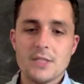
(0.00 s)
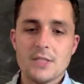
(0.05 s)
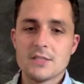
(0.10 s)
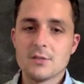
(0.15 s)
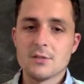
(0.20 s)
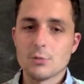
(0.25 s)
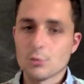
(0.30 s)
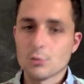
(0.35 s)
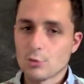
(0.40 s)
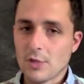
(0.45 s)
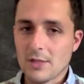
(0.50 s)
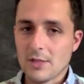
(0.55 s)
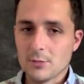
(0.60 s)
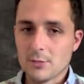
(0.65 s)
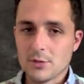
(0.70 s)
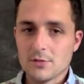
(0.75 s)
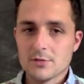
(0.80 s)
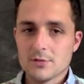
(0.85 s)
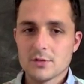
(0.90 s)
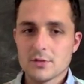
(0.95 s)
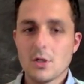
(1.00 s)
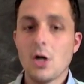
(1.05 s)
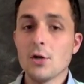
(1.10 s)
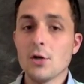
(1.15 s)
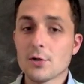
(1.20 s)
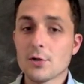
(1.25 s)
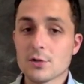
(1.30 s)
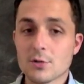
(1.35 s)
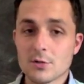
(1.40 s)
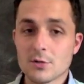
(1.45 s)
it's still credible. So all
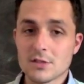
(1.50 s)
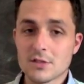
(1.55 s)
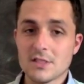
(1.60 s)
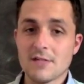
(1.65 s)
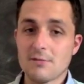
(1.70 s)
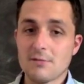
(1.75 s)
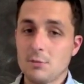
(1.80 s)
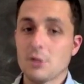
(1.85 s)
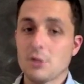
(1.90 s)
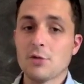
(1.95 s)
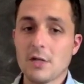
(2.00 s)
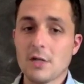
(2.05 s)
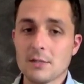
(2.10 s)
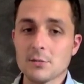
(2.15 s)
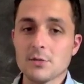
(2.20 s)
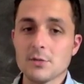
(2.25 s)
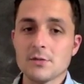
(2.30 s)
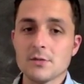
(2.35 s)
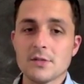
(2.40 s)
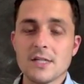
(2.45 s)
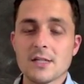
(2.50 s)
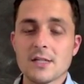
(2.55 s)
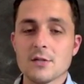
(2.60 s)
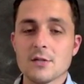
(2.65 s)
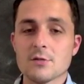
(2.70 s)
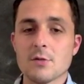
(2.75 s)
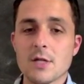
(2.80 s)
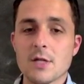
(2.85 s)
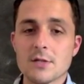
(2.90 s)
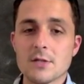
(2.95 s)
your sources have to be credible. That
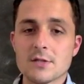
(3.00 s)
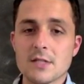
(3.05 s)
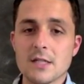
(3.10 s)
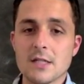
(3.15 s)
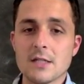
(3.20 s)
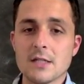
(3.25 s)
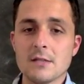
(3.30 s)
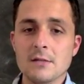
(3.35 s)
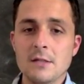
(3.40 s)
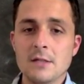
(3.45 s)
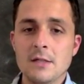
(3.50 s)
goes without saying.